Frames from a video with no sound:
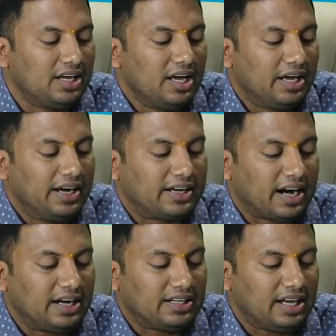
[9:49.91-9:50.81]
It
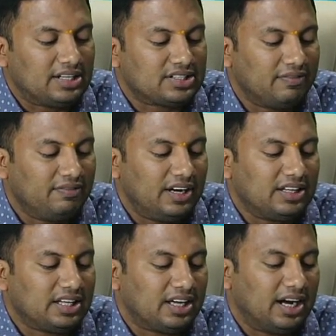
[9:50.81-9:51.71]
contains
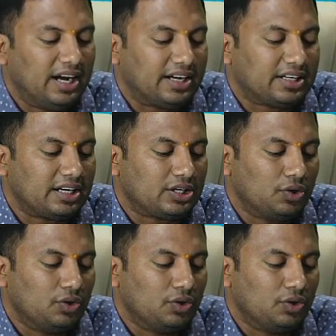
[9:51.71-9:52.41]
everything related to